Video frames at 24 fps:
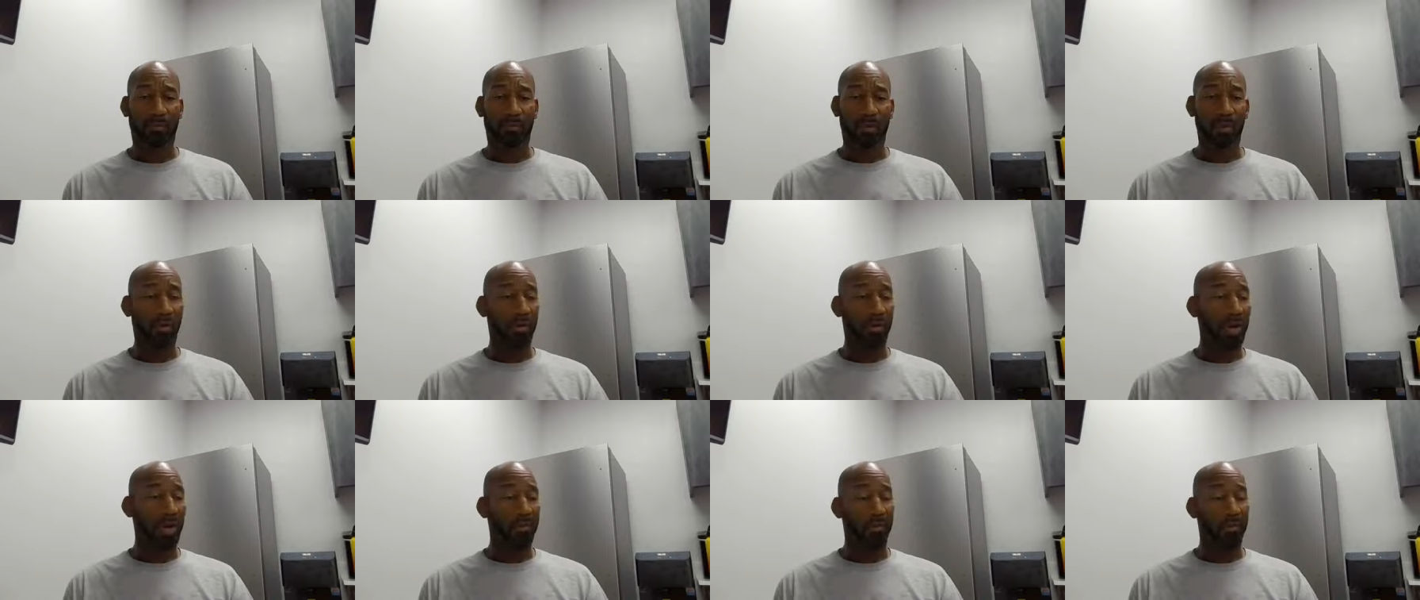You
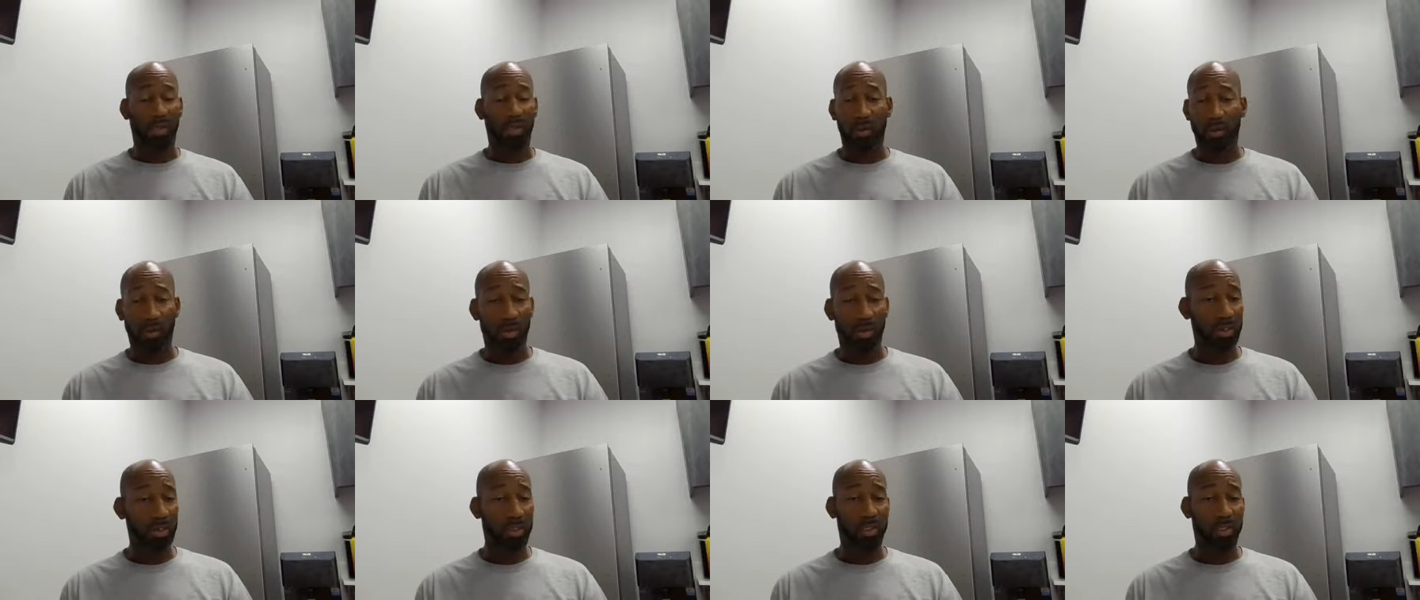don't have any
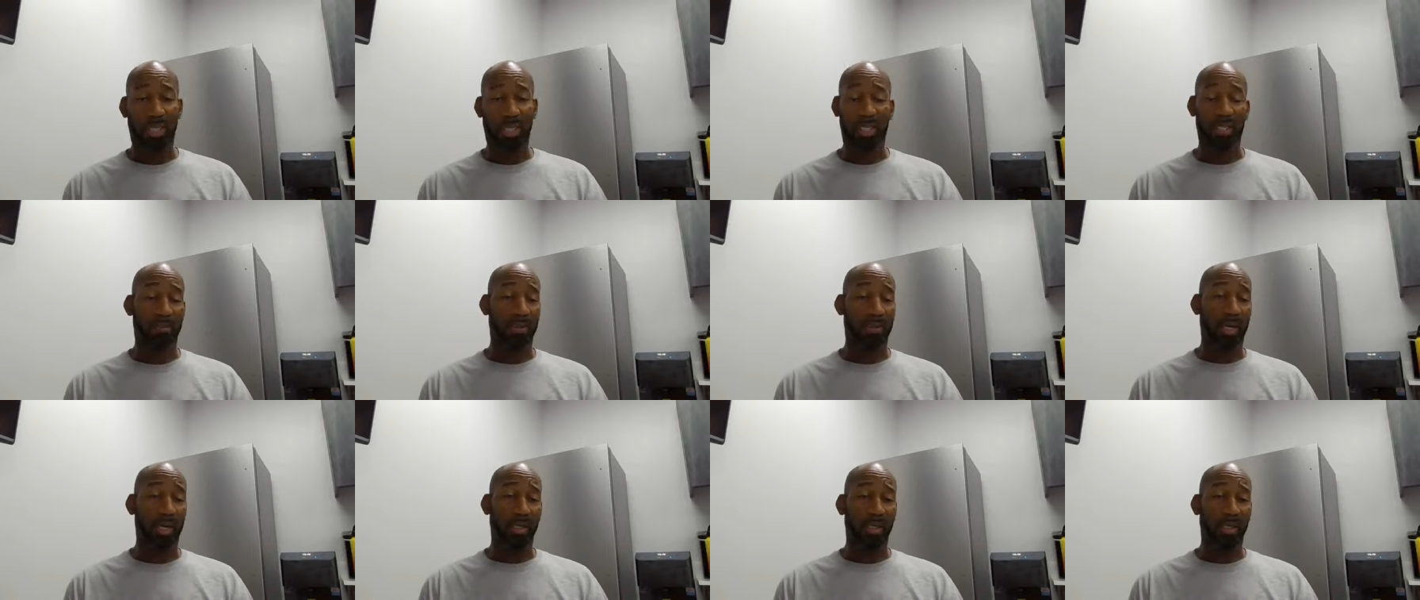loyalty to
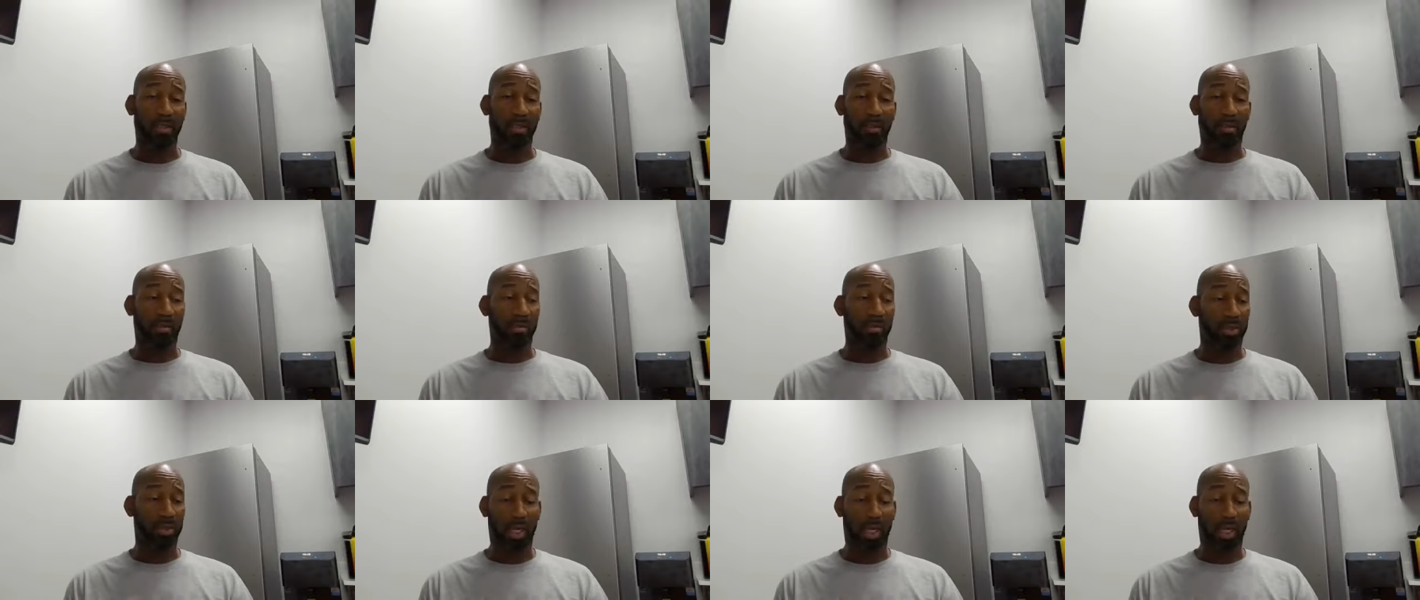anybody. You don't.